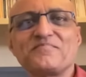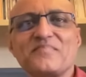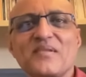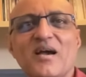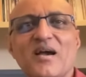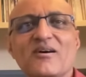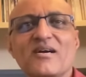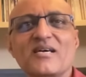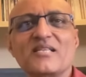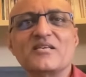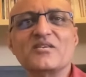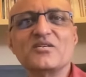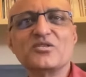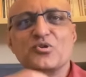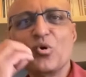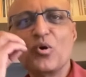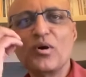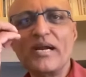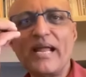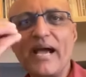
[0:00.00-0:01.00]
Okay, there is
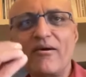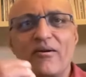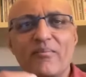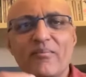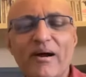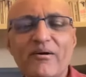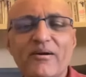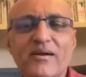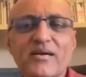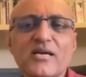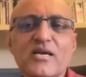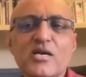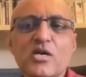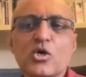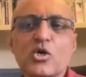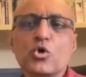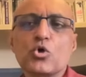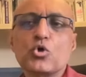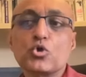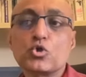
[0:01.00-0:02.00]
no doubt about it.
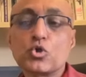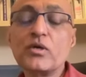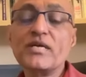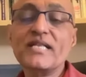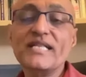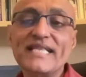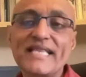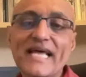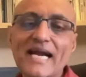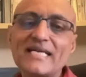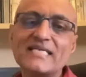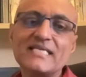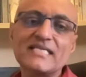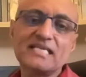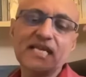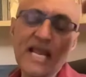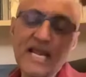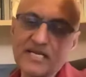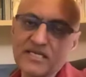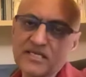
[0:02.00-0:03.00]
So in that
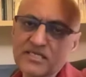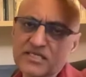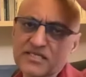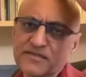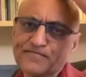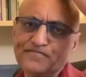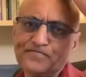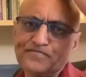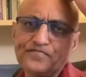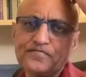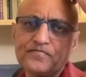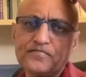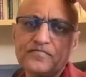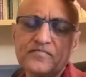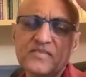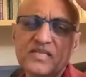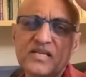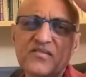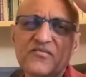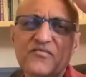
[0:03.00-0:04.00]
sense,
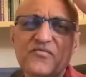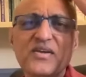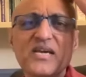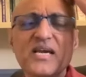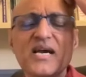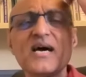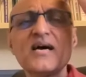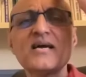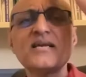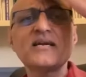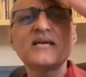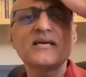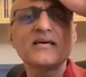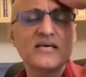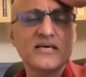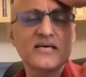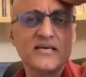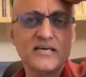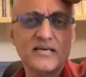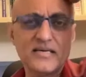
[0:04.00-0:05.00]
we are
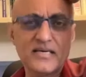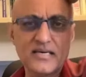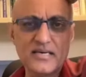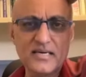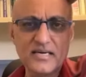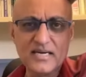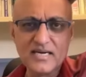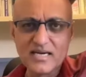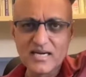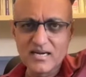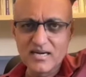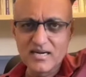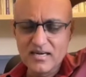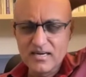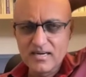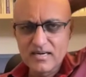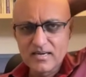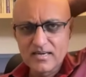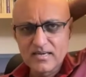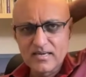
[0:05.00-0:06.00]
a little
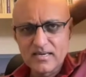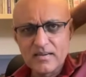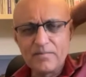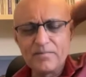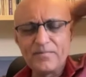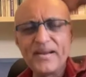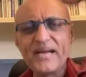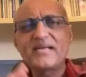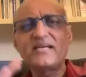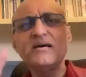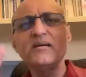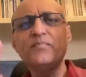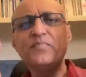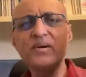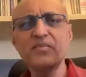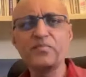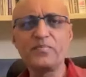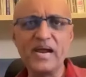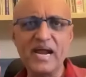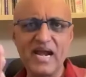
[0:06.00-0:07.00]
better
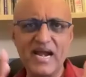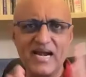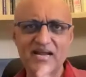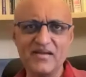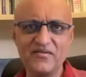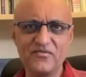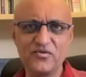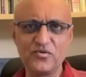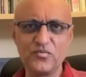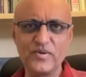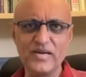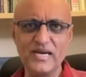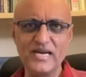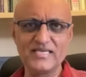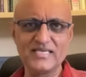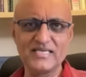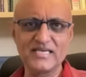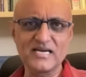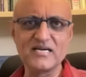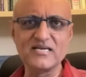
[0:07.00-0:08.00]
prepared, if you will,
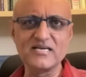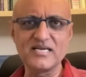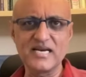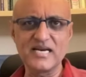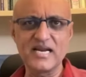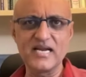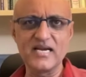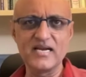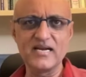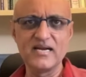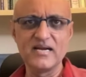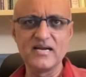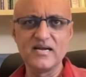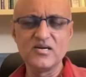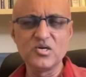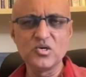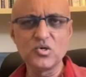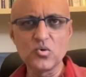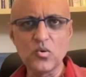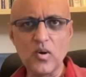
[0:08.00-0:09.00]
as a country
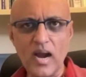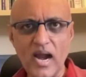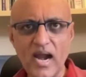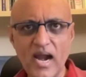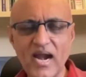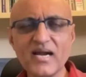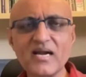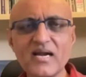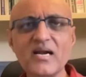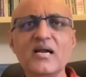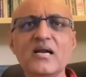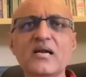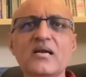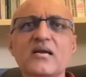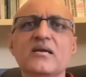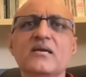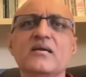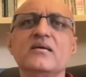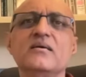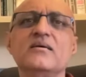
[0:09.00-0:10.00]
to
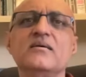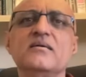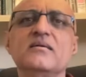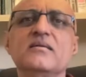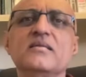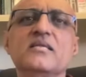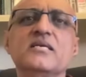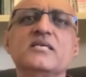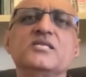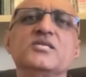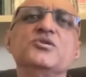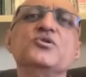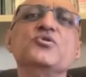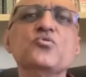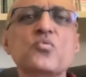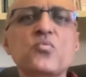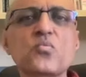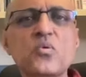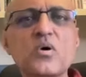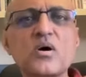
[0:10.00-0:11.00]
handle this
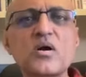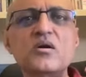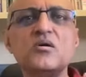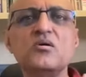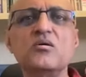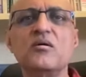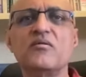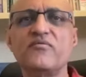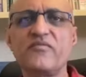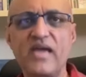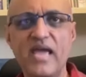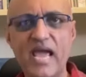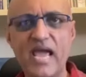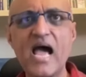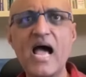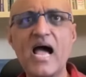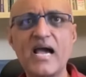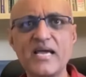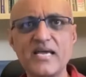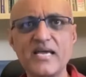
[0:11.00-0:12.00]
new world of
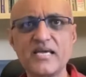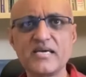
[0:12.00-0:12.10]
AI,